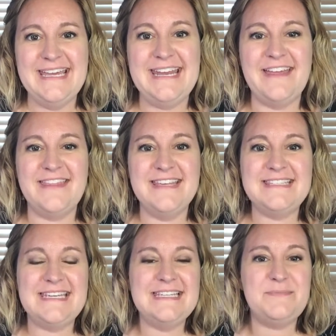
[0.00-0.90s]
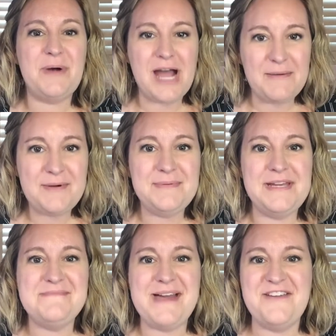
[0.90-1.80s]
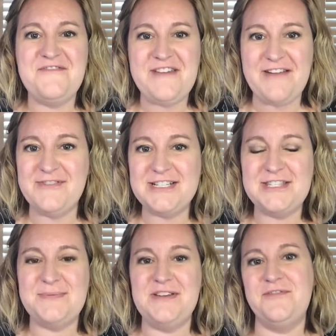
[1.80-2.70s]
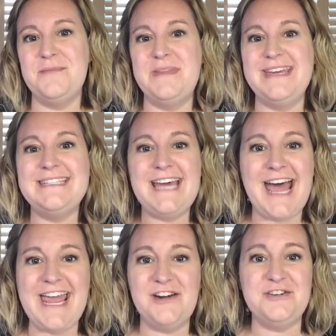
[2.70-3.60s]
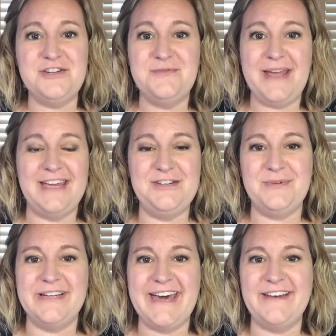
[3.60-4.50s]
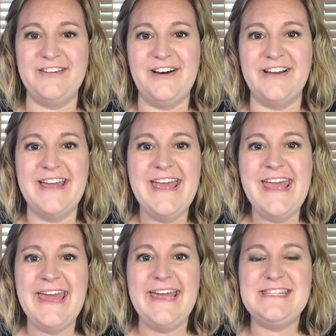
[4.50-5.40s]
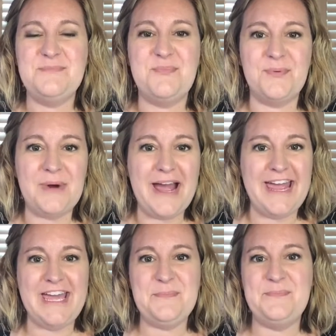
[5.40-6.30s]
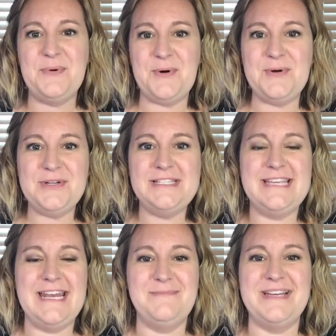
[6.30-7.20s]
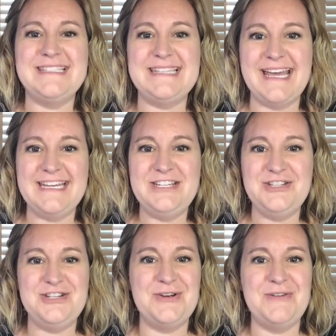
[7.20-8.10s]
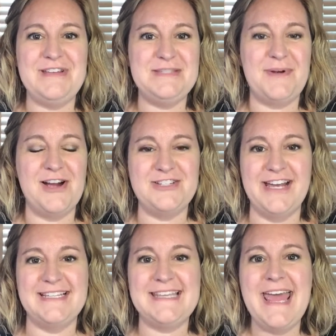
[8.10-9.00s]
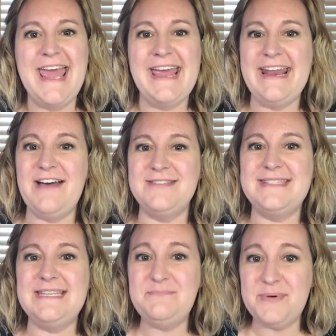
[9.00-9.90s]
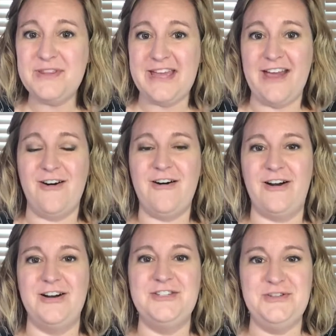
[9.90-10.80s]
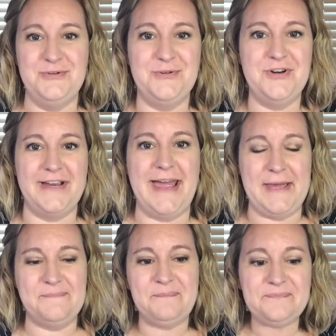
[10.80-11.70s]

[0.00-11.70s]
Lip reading: Now this is probably my favorite suite from the entire new annual catalog. It's bright, bold, and I'm excited to show you these projects and how simple they are to create.